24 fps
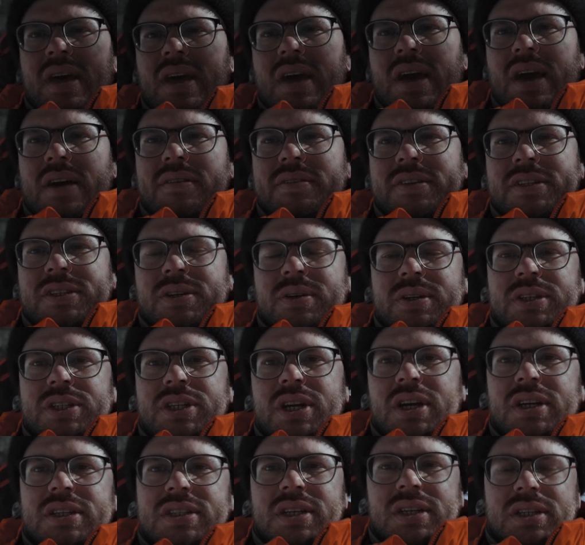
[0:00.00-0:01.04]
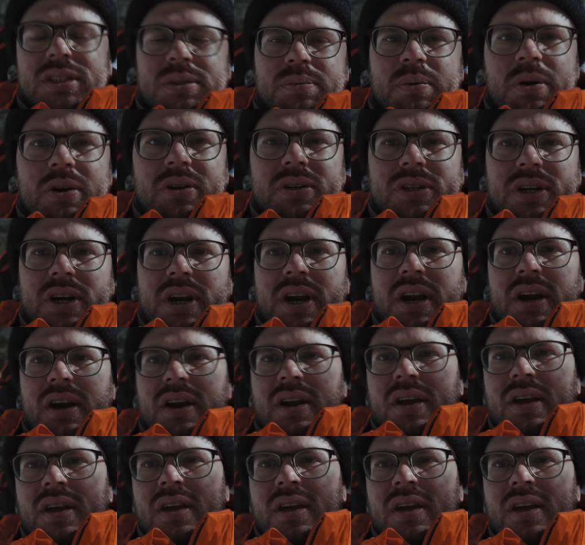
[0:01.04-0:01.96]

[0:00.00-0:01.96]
having to adjust exposure here.